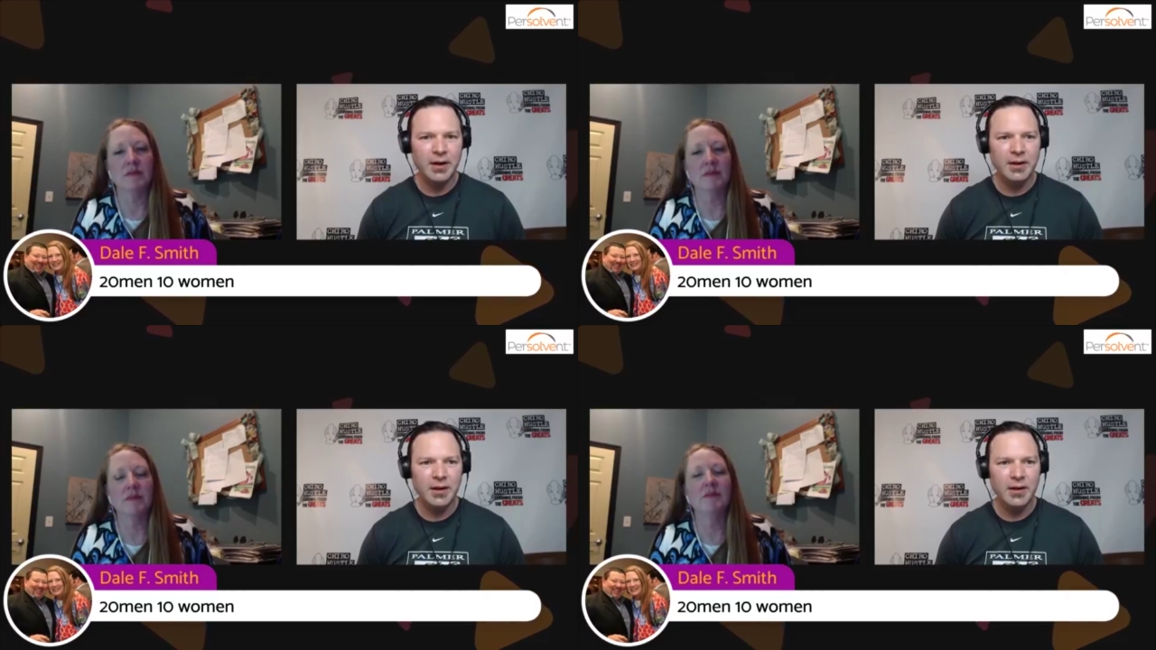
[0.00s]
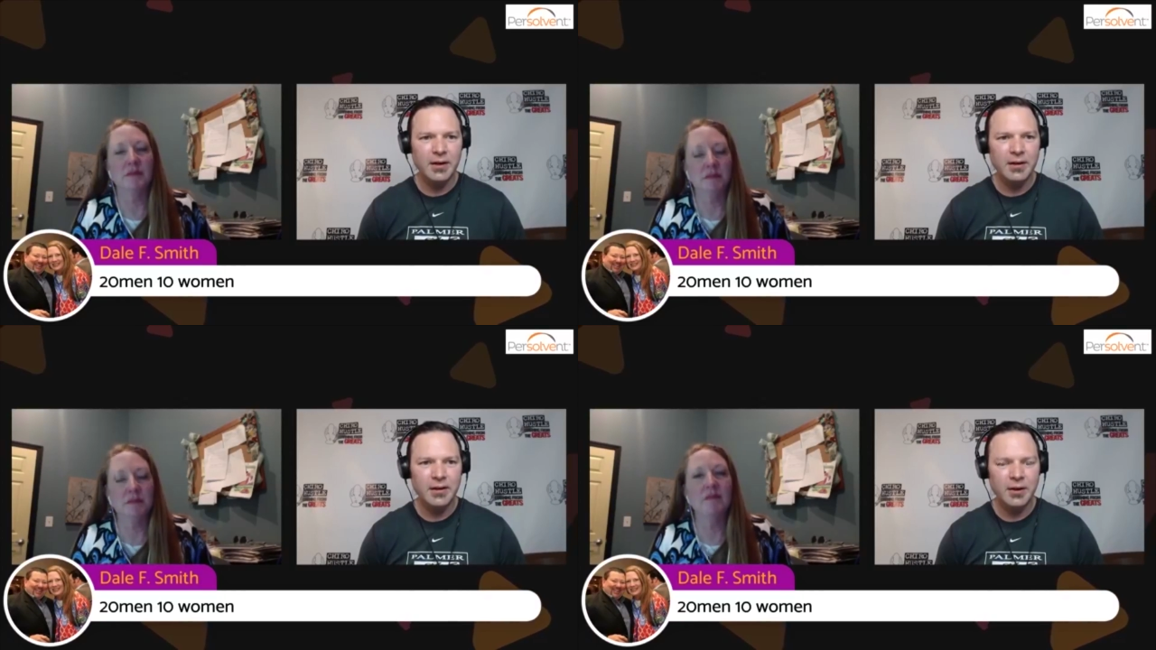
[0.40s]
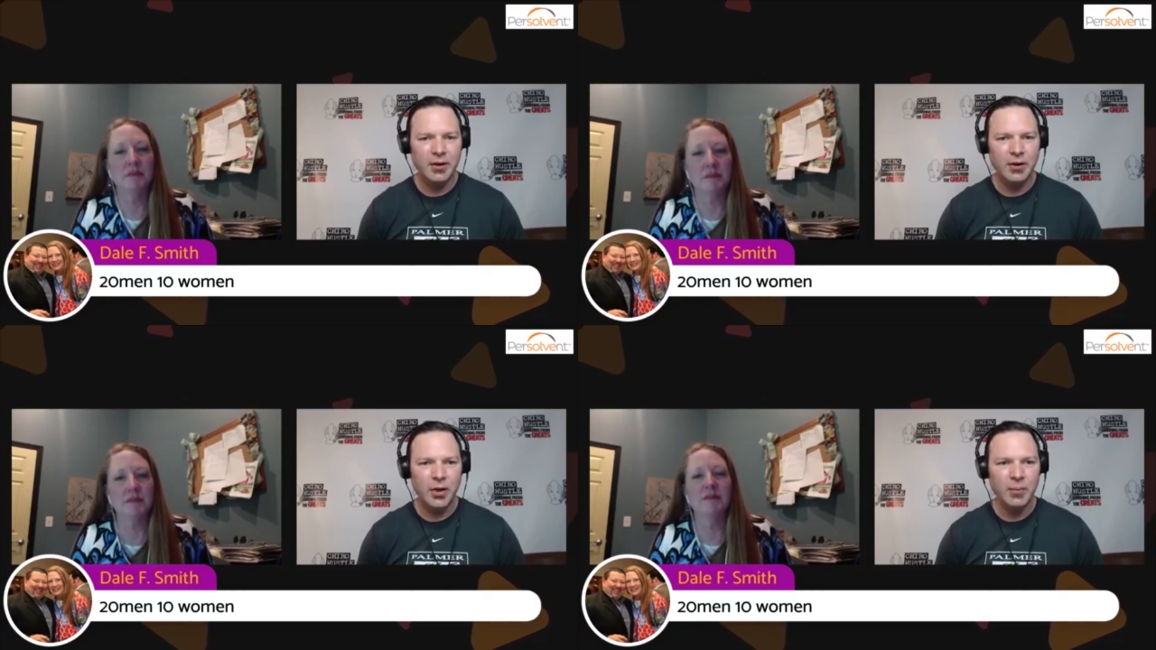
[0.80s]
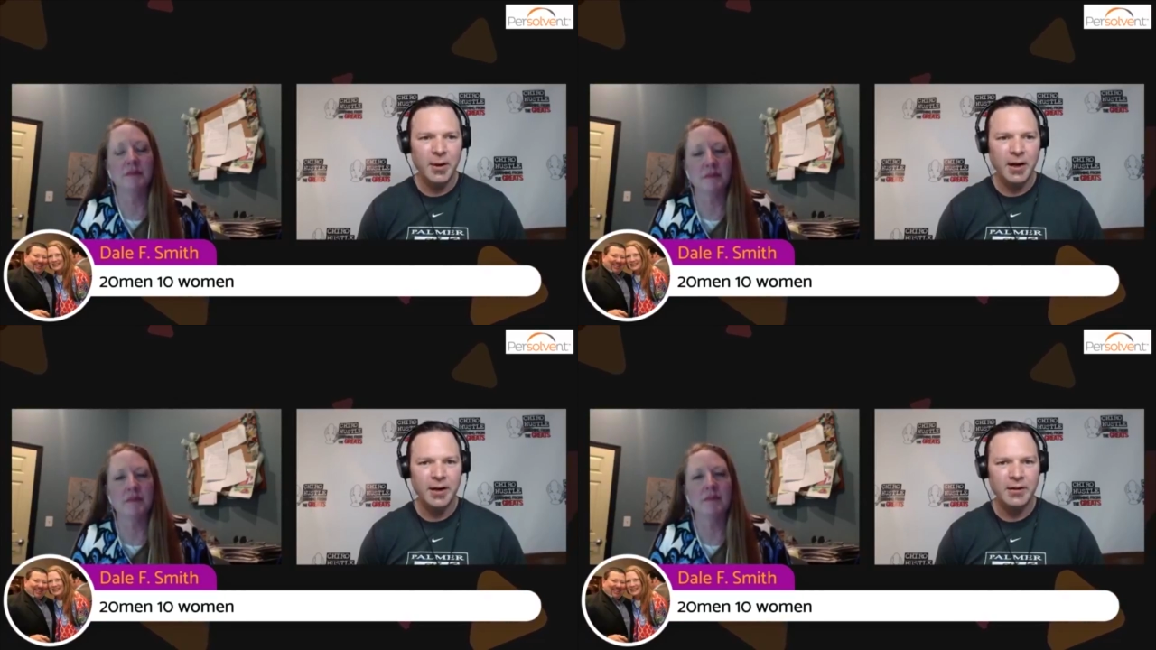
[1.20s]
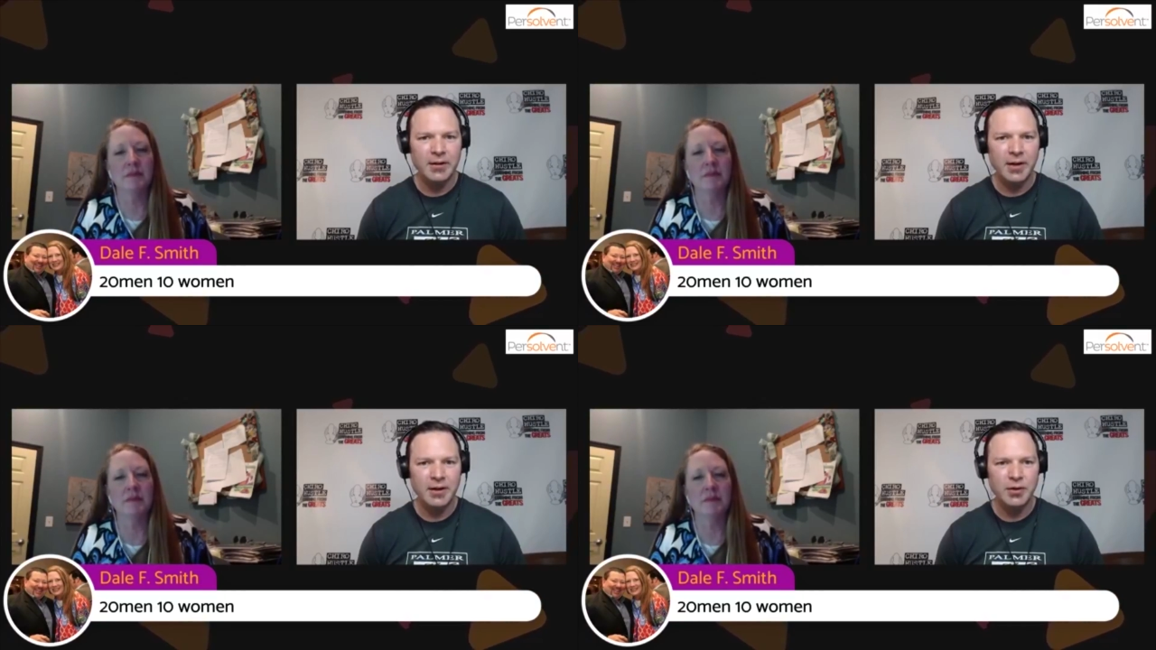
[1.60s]
Speaker 1: and uh, mm-hmm. you know, go
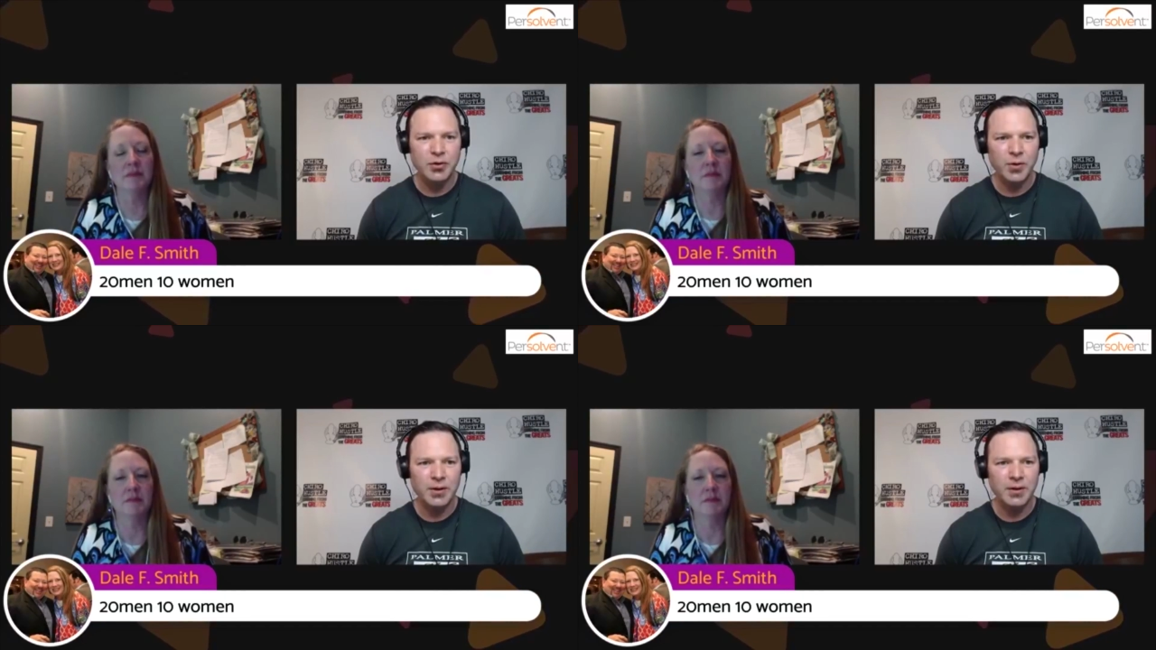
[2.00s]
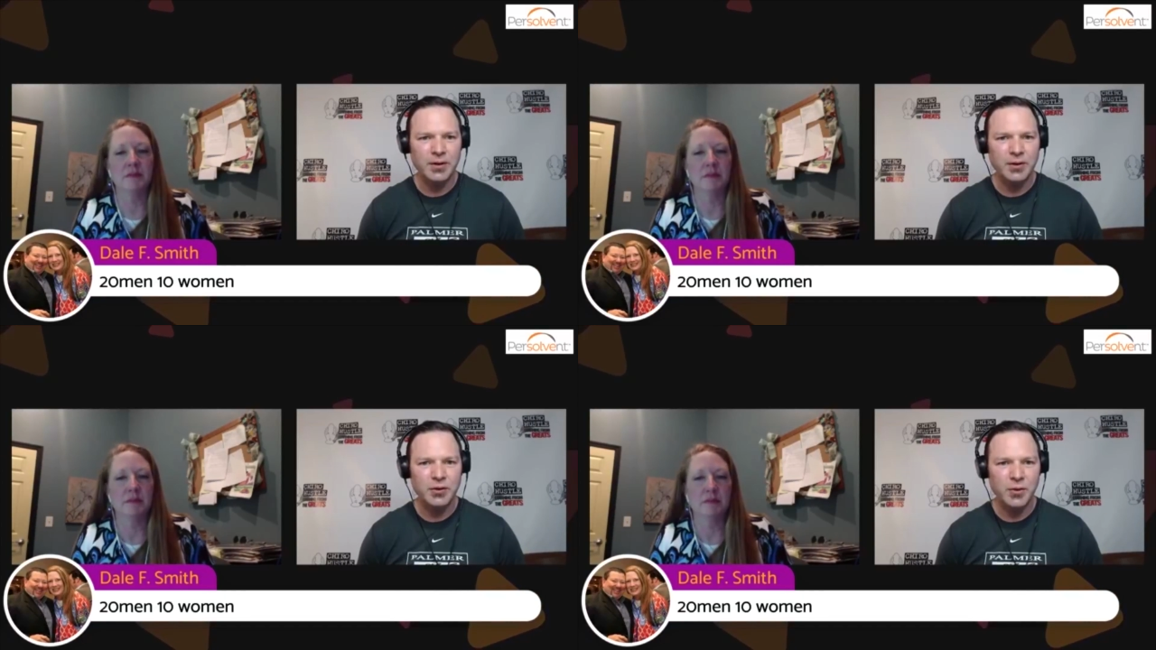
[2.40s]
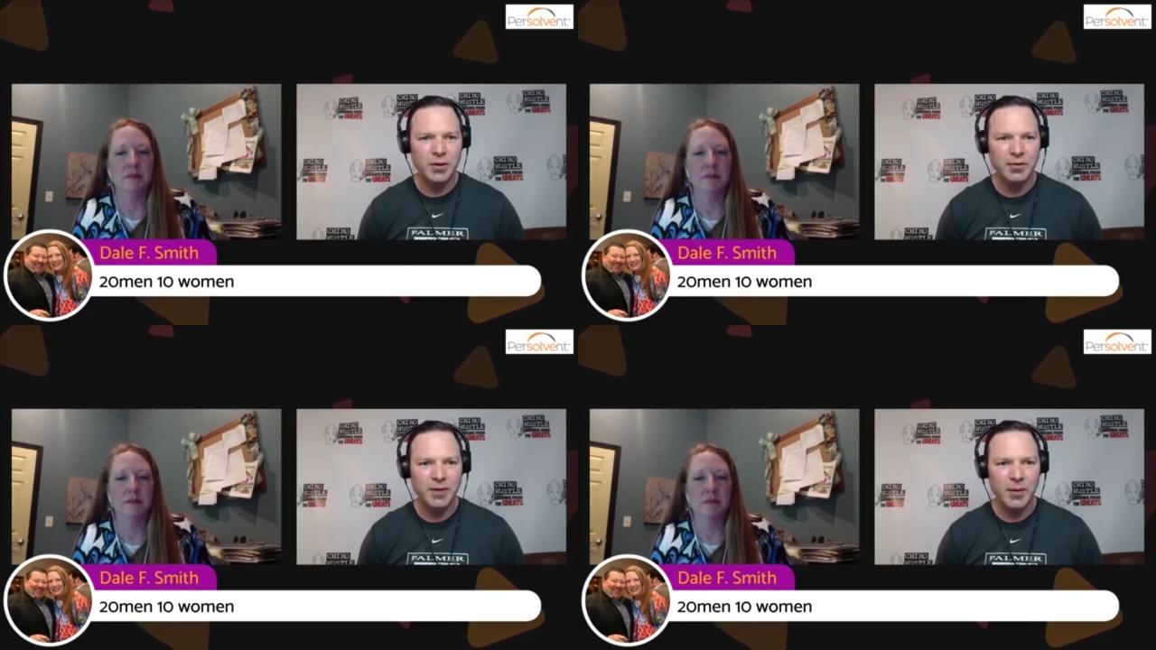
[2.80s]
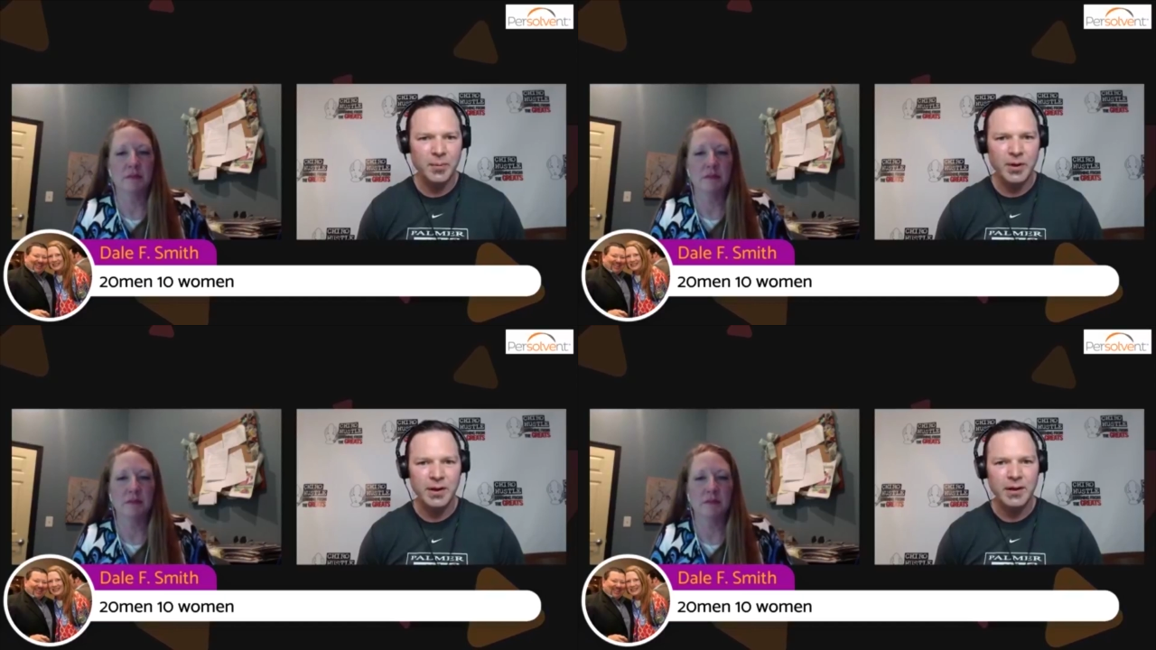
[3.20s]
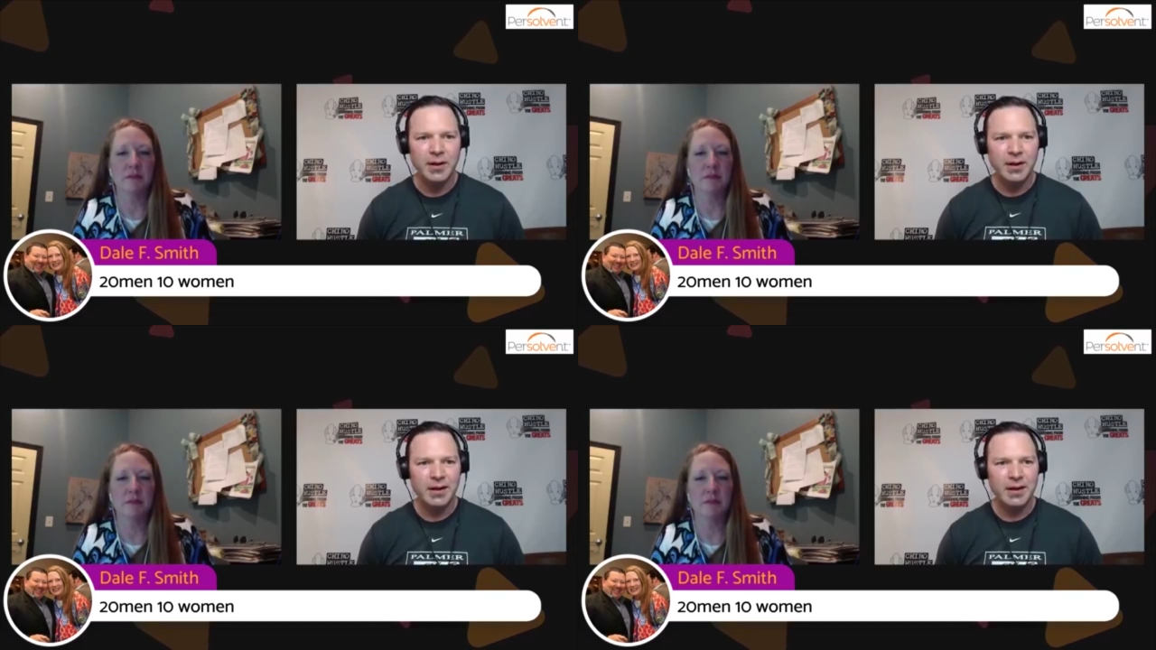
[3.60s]
back and, and join the join the family